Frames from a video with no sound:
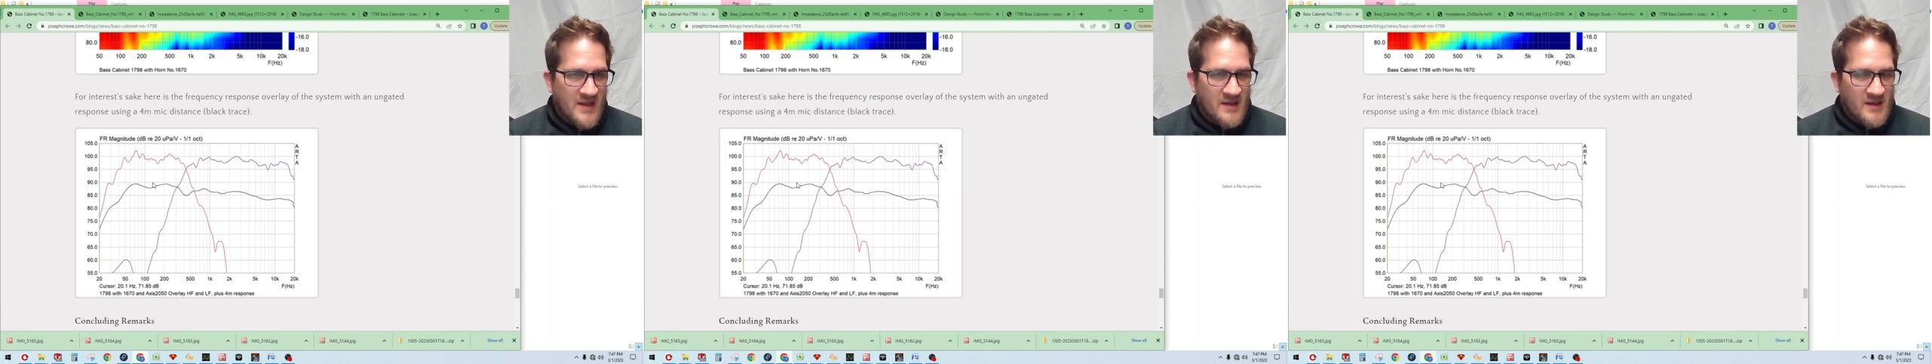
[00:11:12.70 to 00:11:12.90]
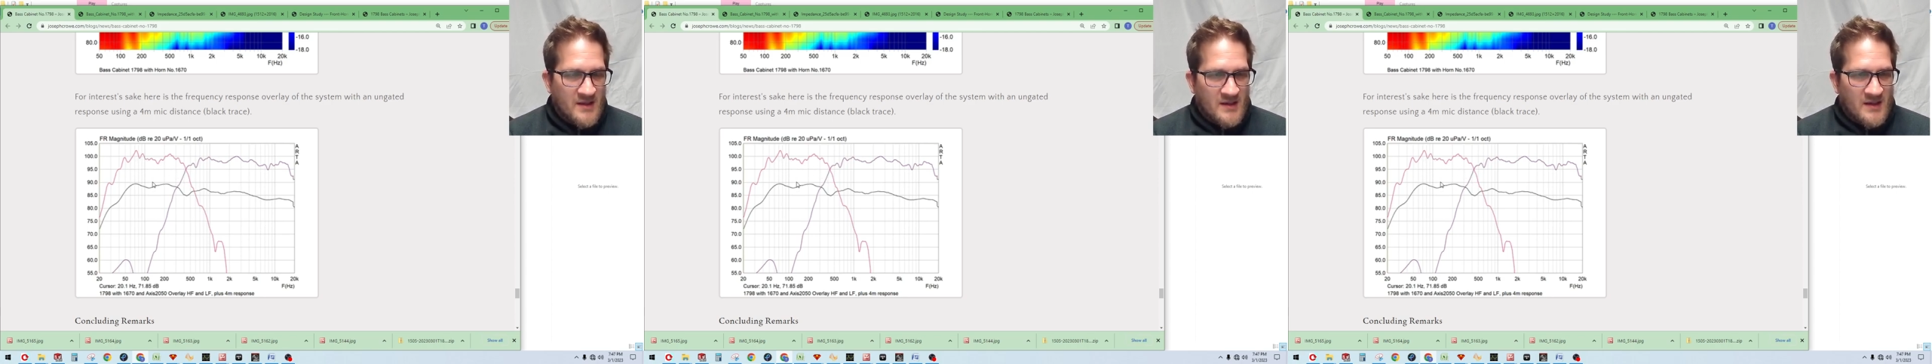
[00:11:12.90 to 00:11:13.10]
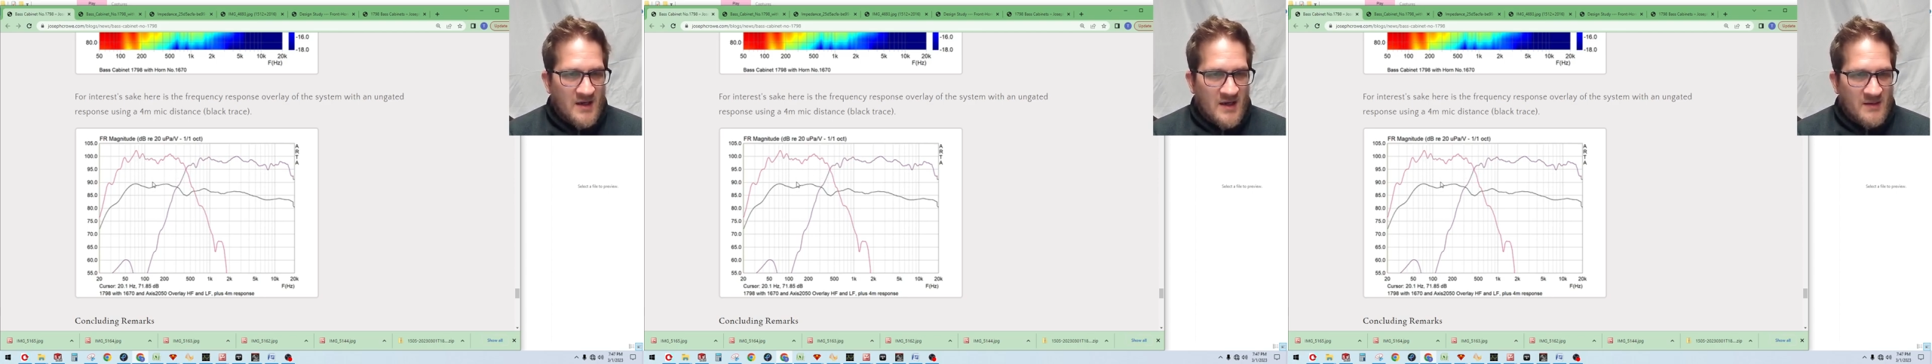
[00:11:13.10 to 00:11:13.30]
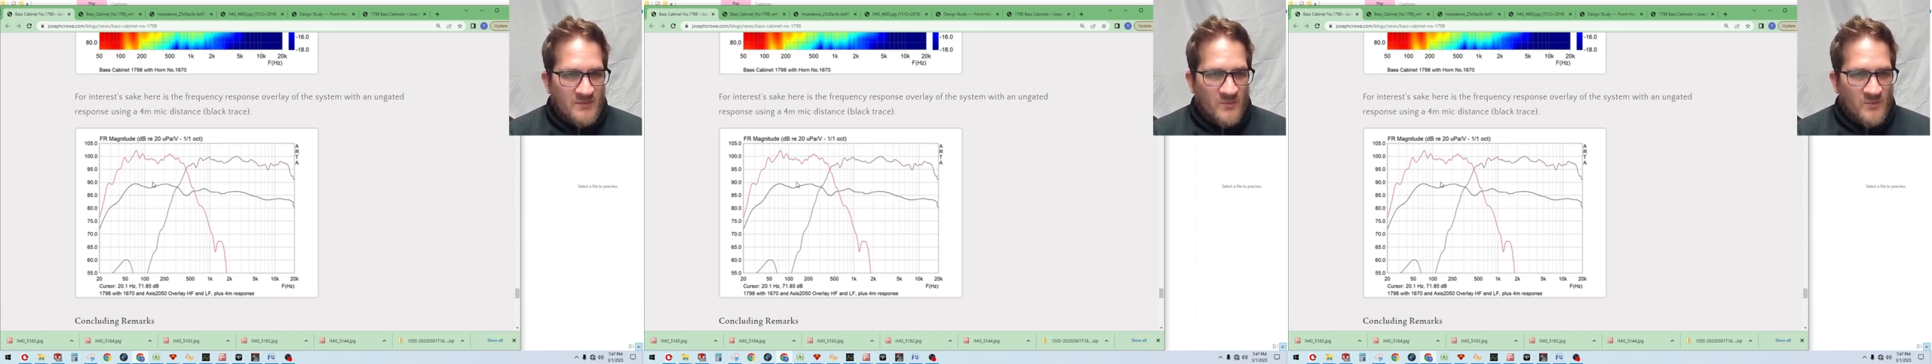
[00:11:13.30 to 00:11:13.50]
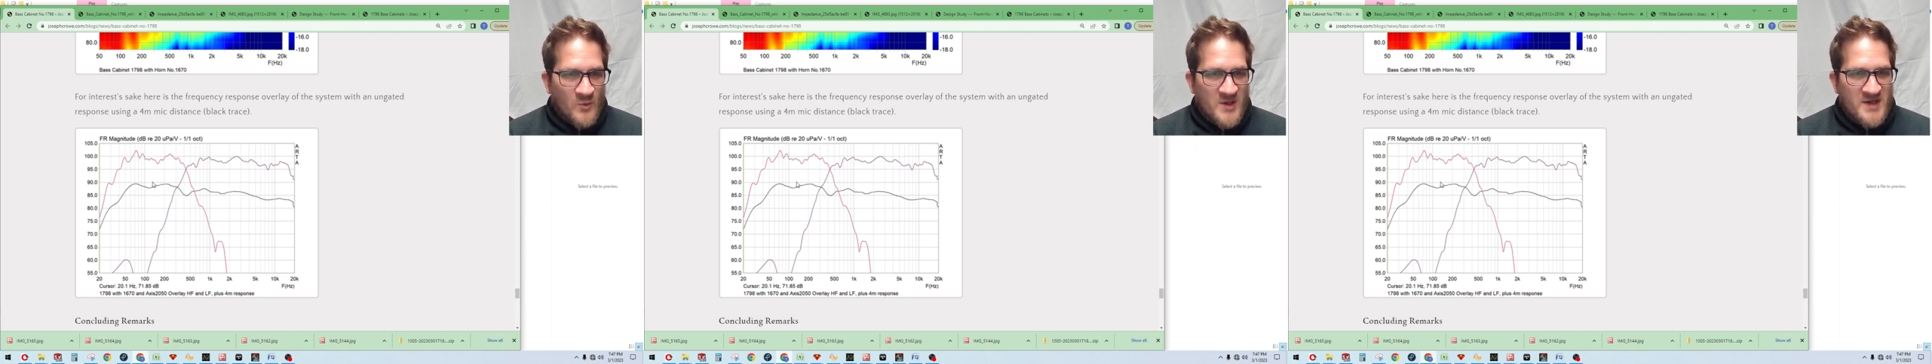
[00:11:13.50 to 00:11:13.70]

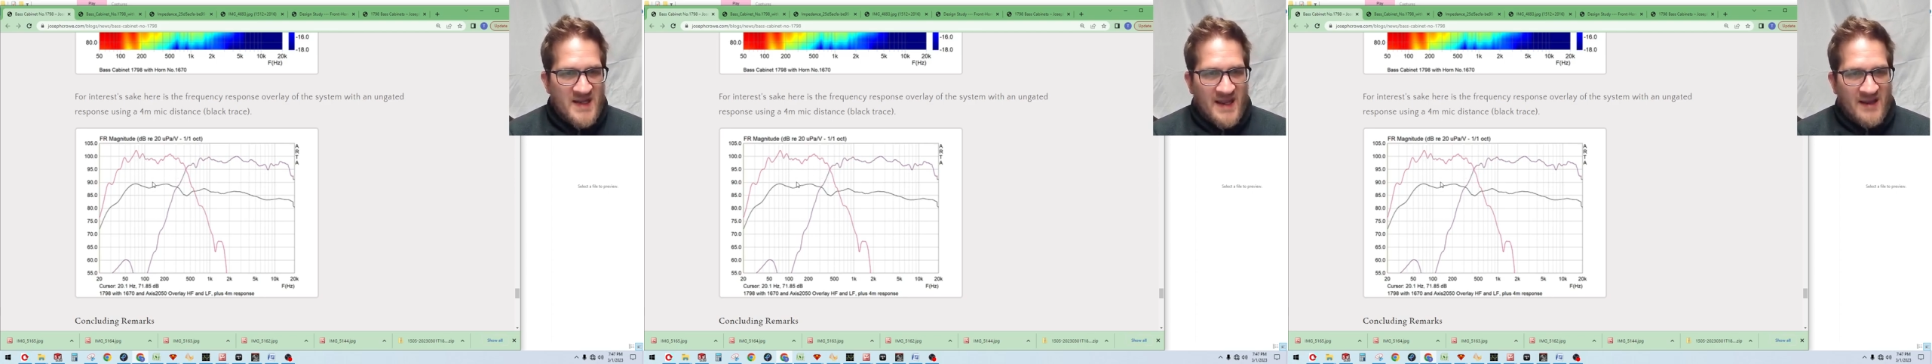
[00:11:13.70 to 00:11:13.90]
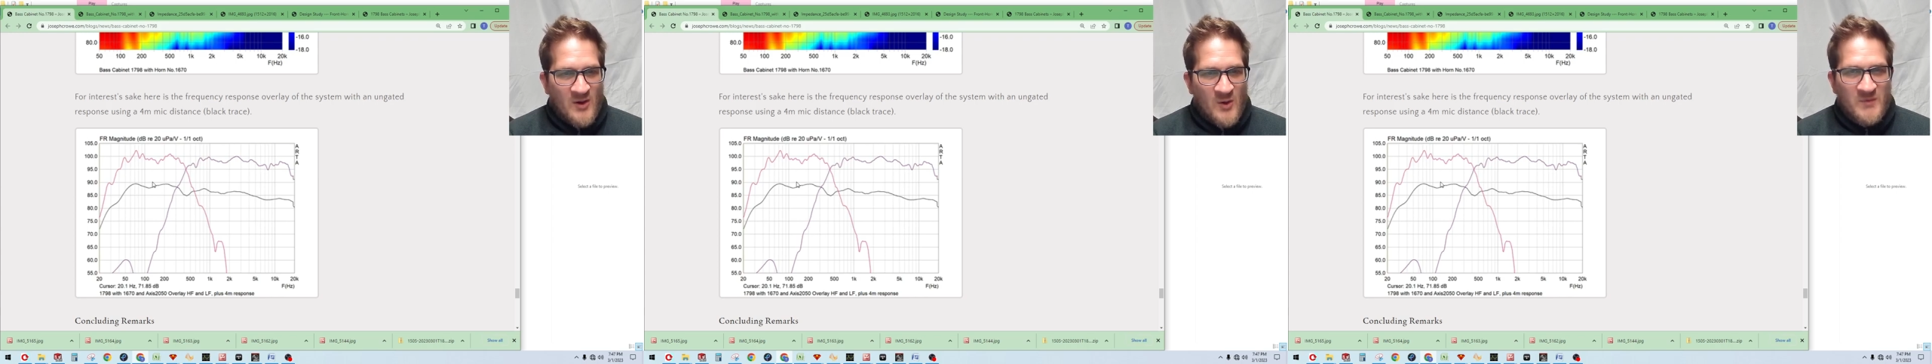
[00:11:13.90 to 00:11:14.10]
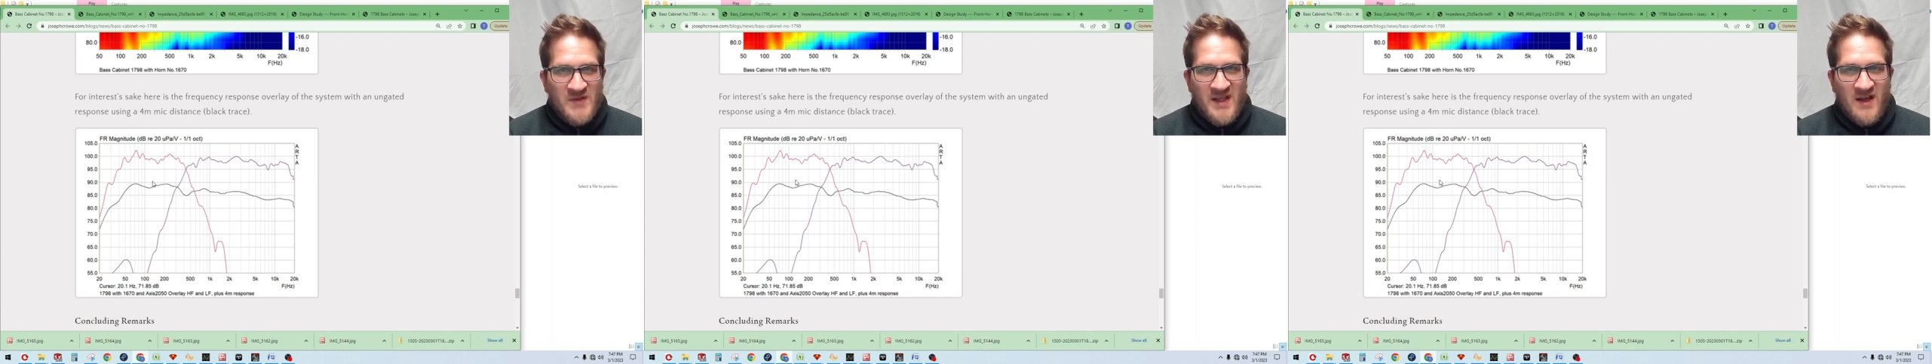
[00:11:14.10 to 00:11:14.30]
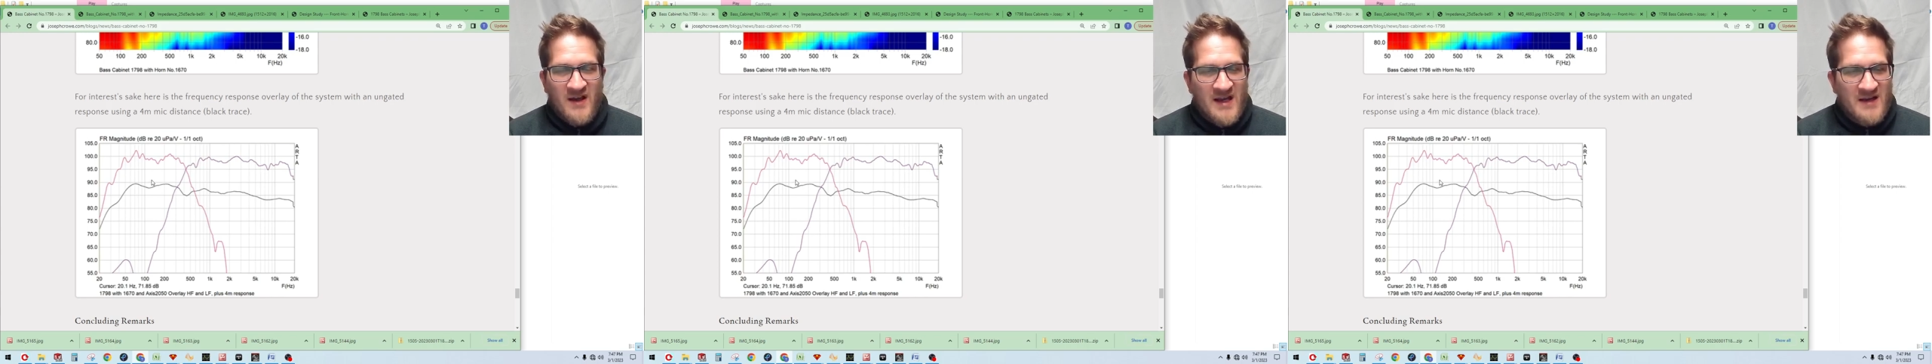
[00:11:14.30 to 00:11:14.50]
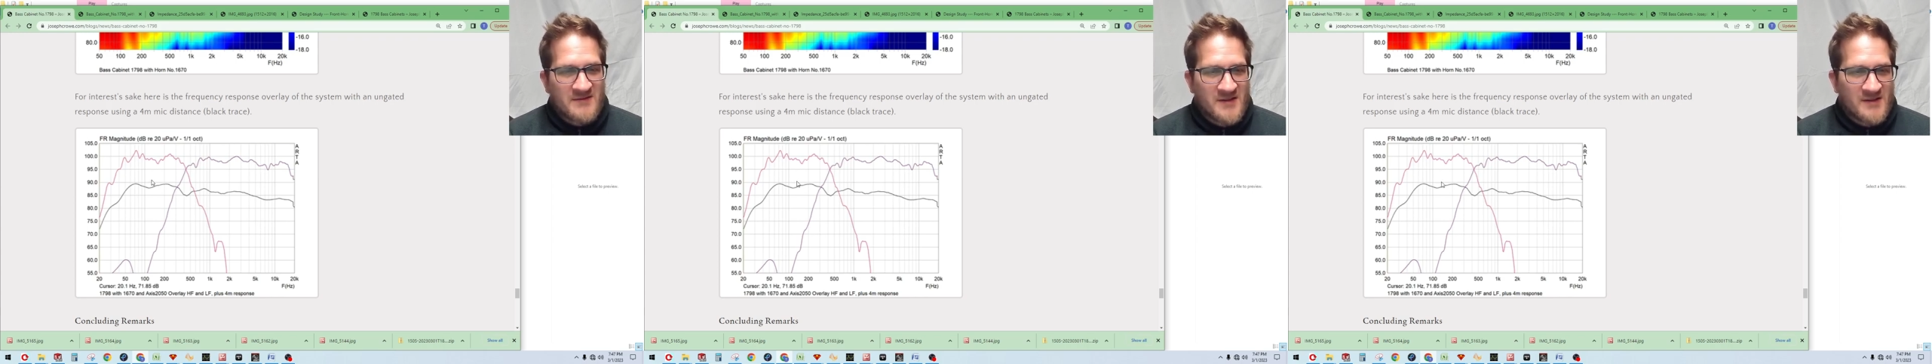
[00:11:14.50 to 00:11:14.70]
Um, one day, hopefully, I'll have